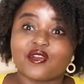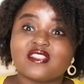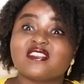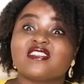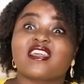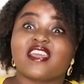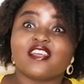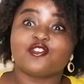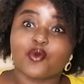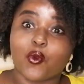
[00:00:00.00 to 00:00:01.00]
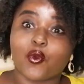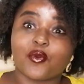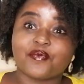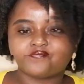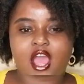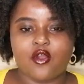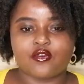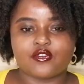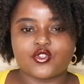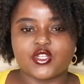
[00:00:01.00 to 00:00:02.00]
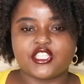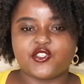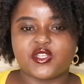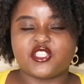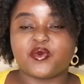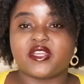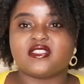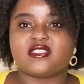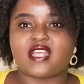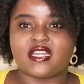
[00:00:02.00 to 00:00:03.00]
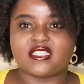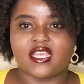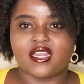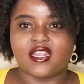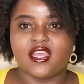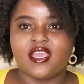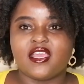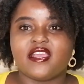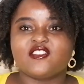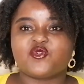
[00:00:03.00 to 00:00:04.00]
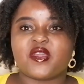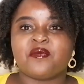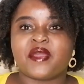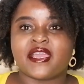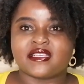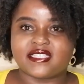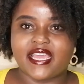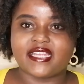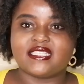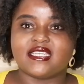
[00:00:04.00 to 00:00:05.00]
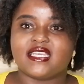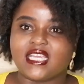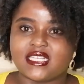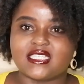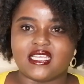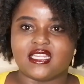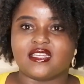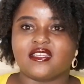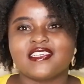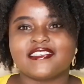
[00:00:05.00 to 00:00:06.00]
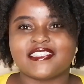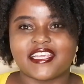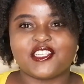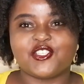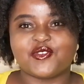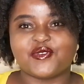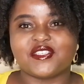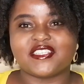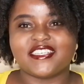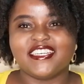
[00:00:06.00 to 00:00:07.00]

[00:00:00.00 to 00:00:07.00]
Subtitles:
It is the ghetto. Now, 2020, when it started, is when my anxiety kicked in. Stay tuned.